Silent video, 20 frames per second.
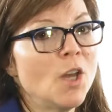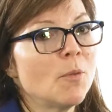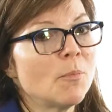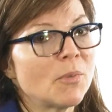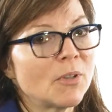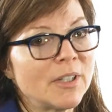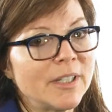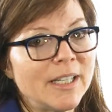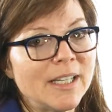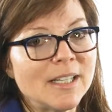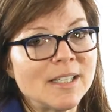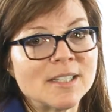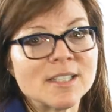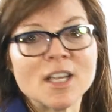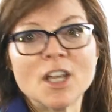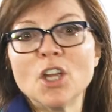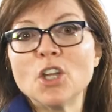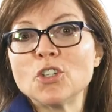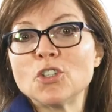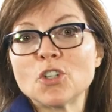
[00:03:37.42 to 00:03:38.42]
please
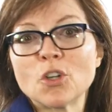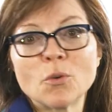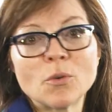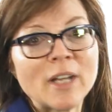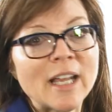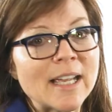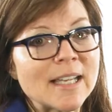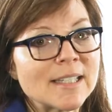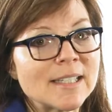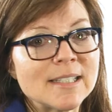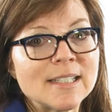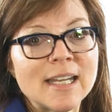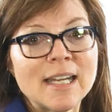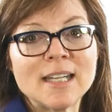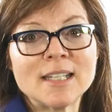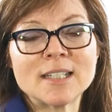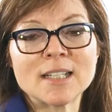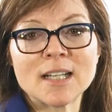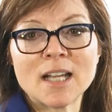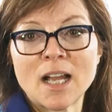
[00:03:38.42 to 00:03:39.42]
don't
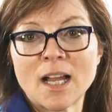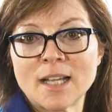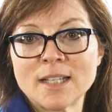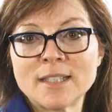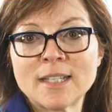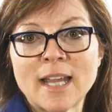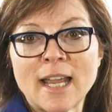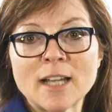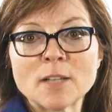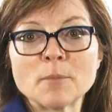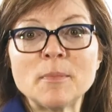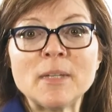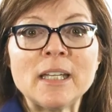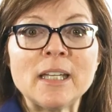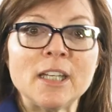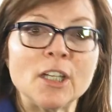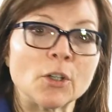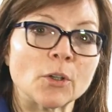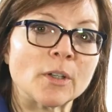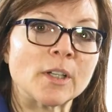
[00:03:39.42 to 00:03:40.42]
hesitate to contact me
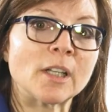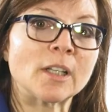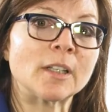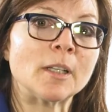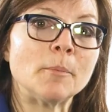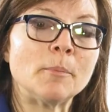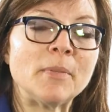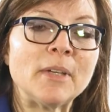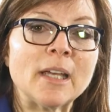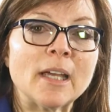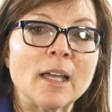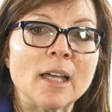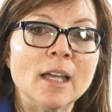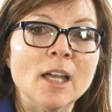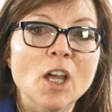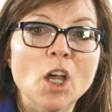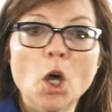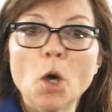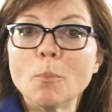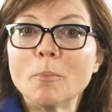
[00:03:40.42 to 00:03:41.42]
here in Olympia.
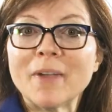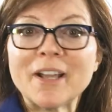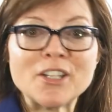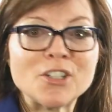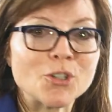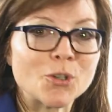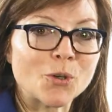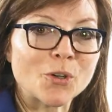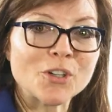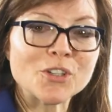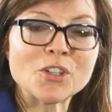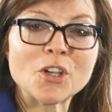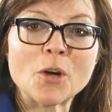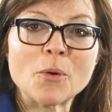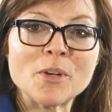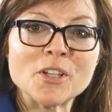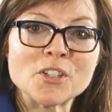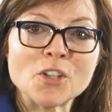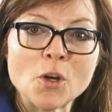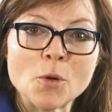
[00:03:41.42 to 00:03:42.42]
My door is
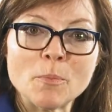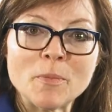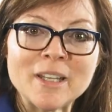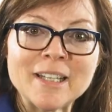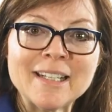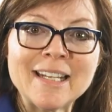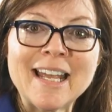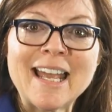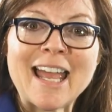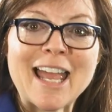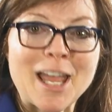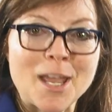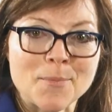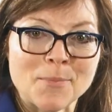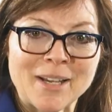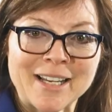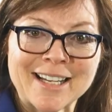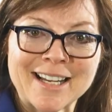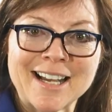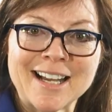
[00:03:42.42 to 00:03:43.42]
always open and
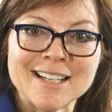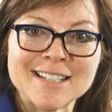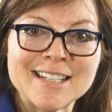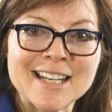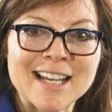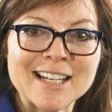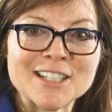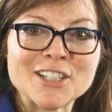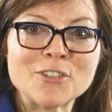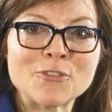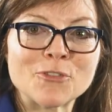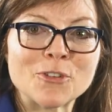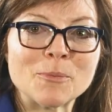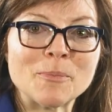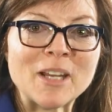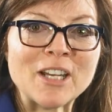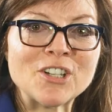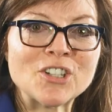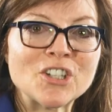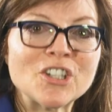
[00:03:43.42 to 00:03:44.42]
my contact
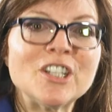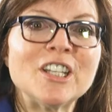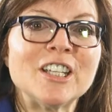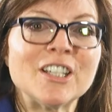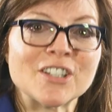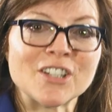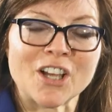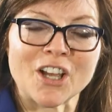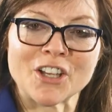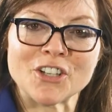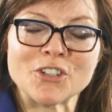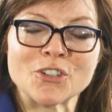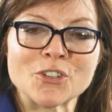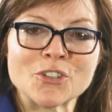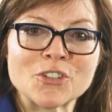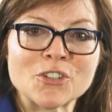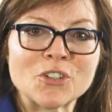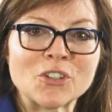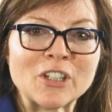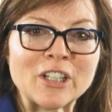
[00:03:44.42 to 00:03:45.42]
information is on your
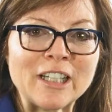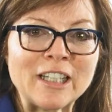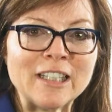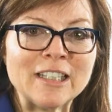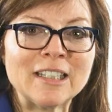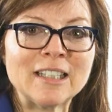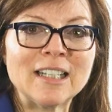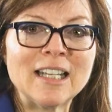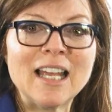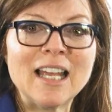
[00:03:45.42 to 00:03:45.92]
screen.